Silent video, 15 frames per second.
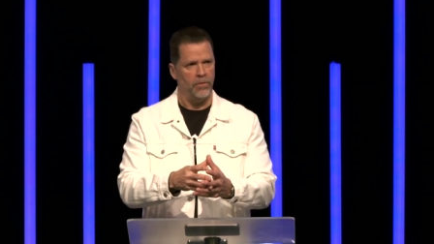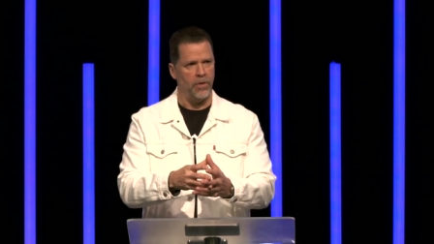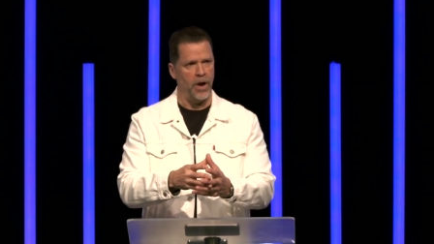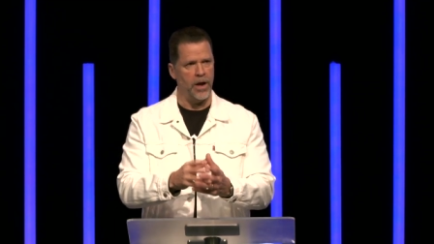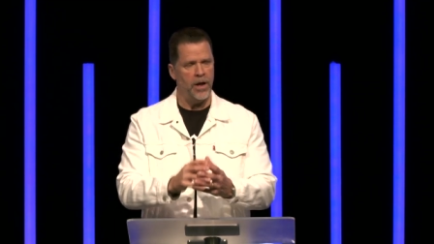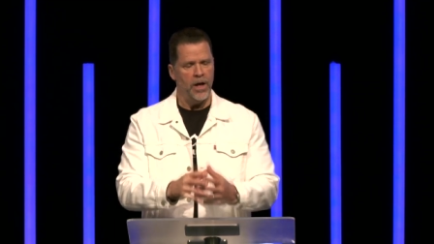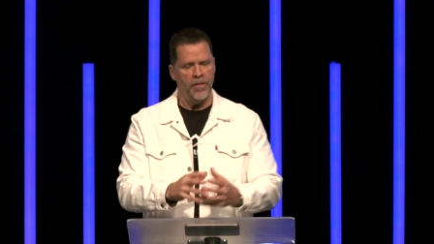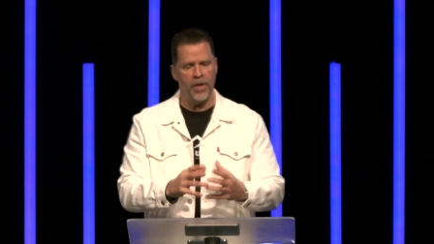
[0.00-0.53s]

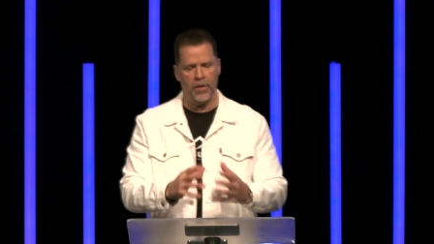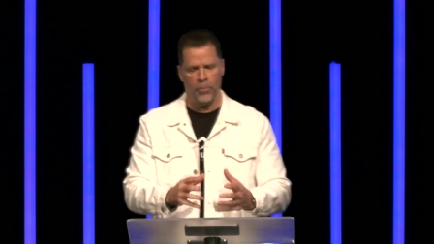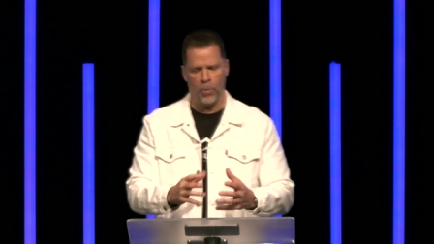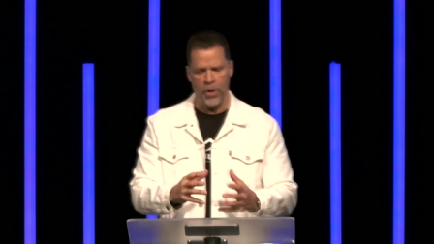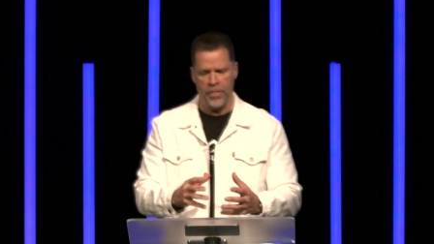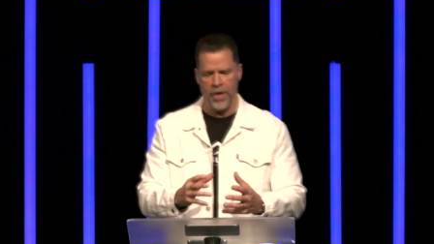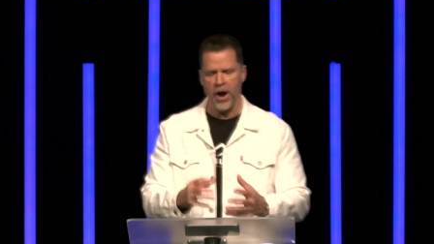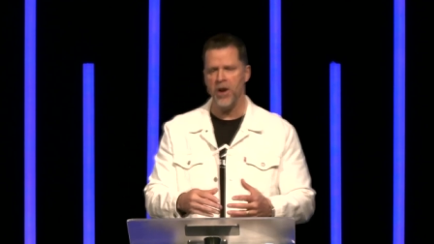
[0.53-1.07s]
right? That
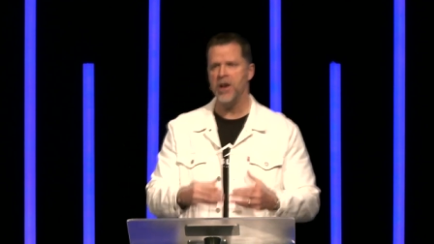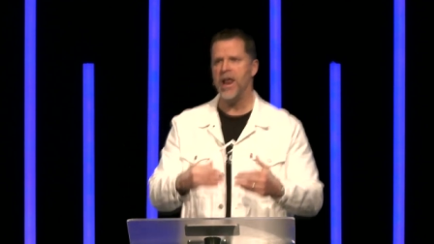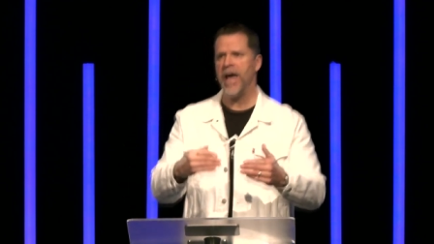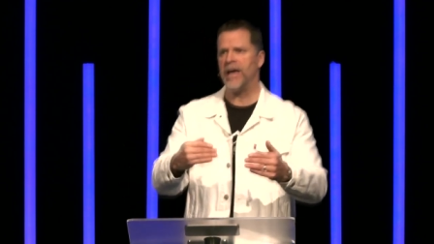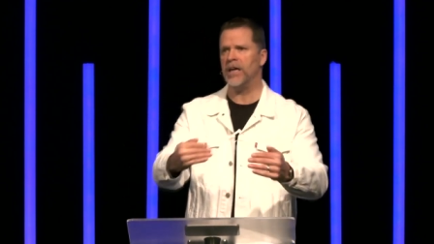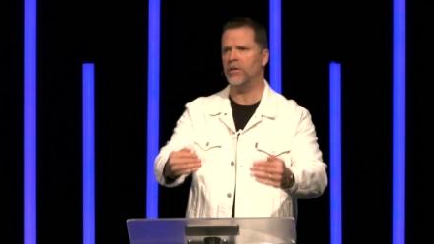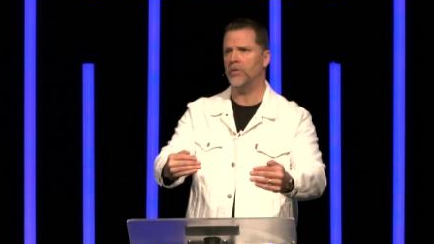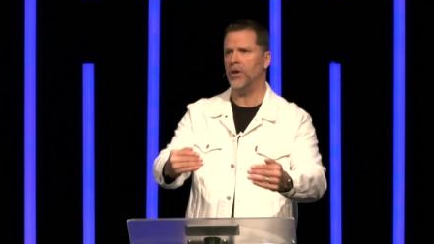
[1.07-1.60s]
when they're
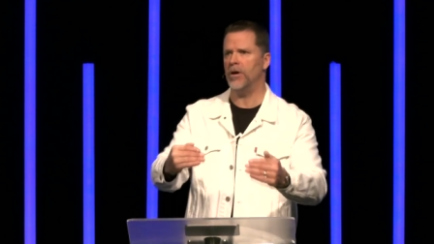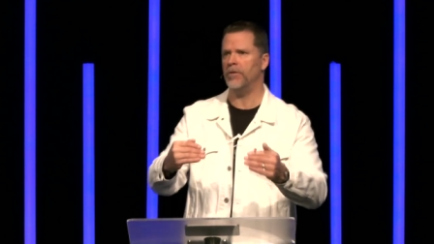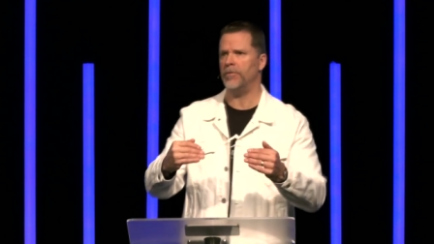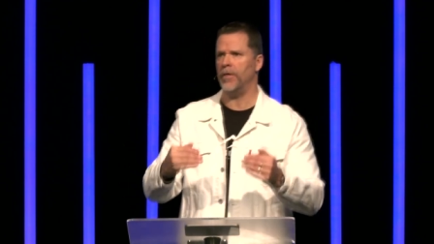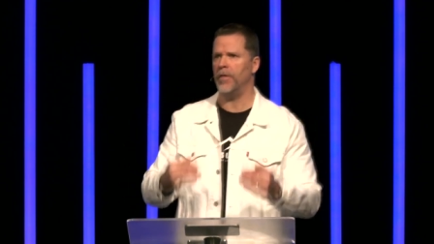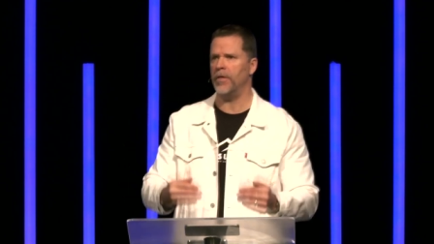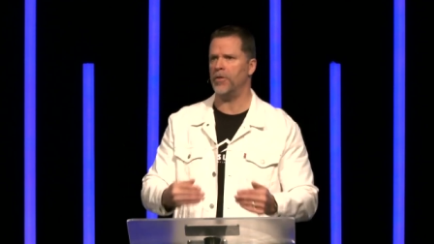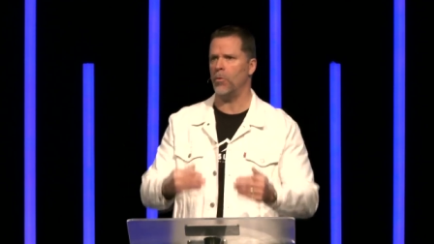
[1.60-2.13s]
negative
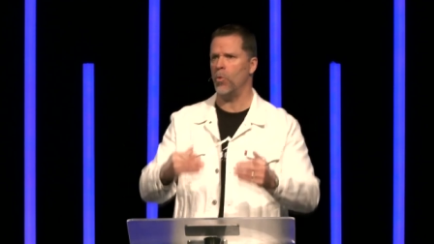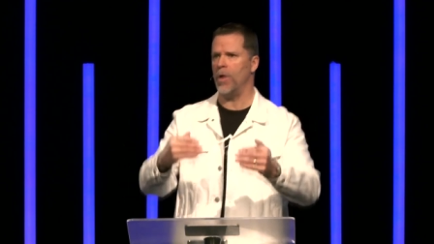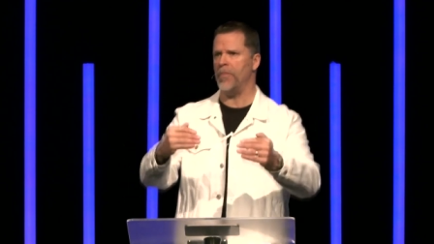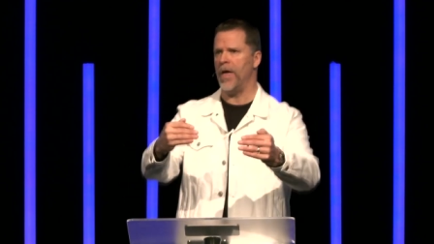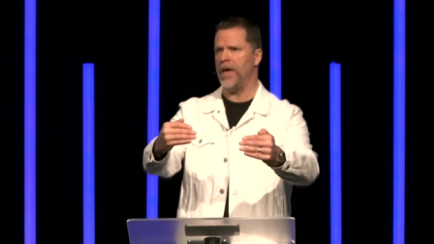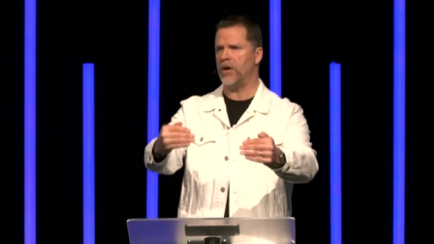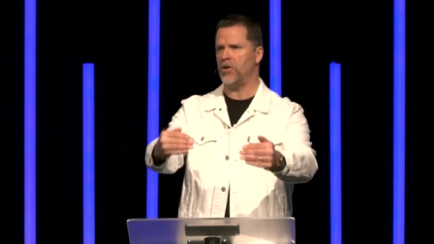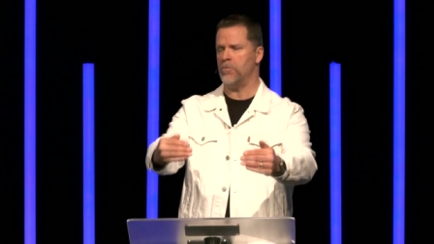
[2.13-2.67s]
and that when
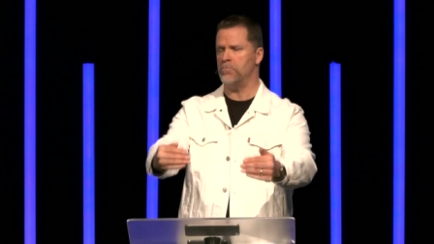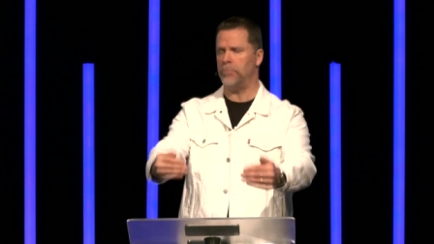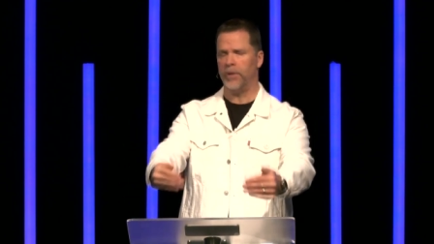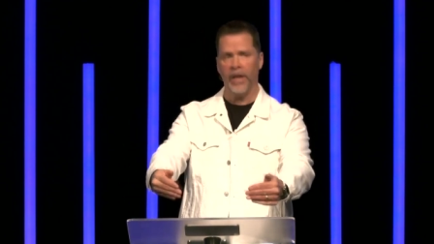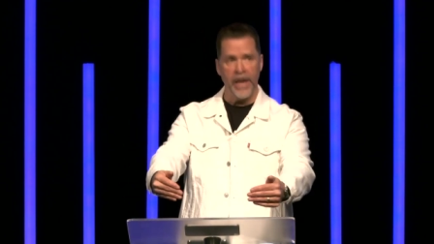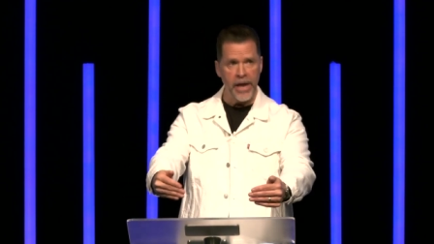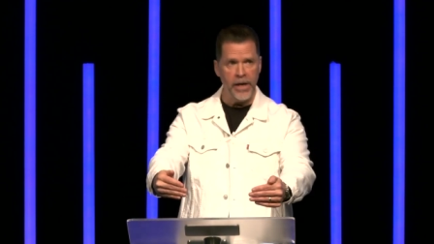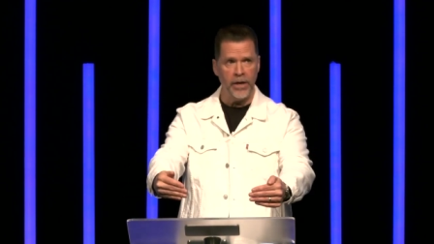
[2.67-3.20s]
they
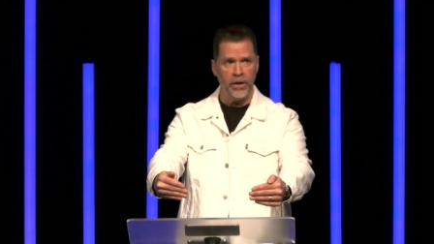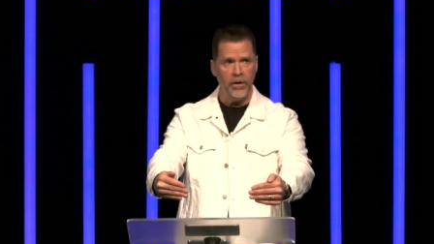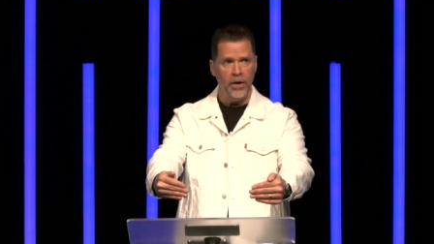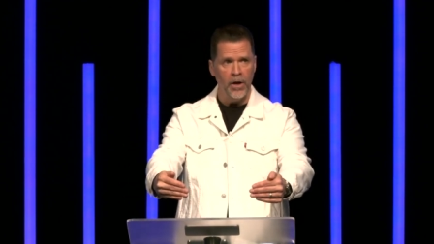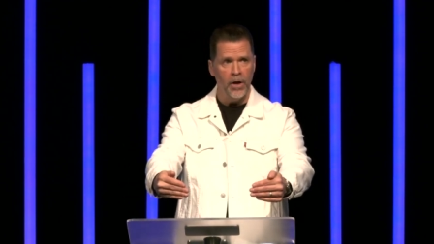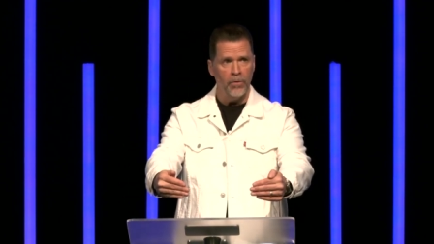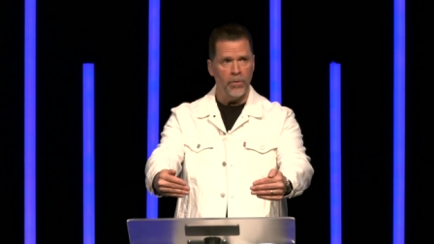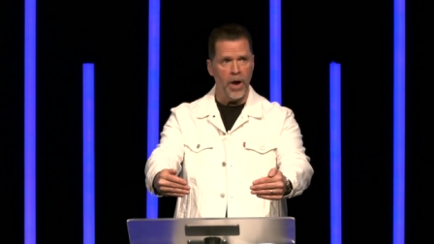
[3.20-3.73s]
complain,
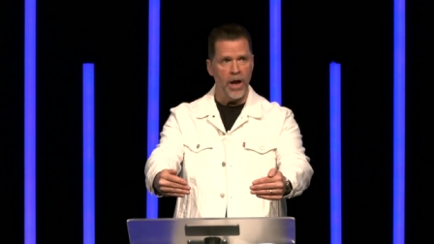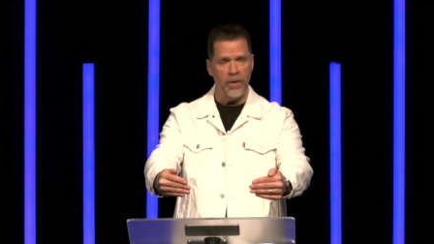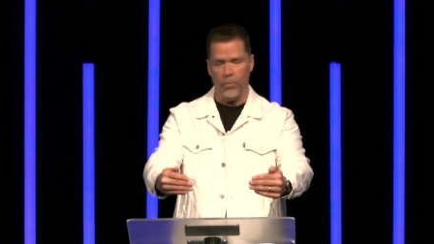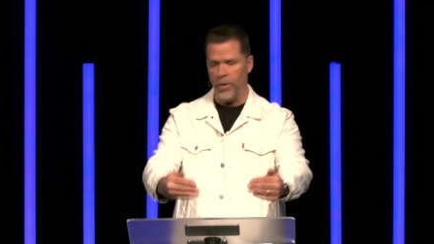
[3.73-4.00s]
right?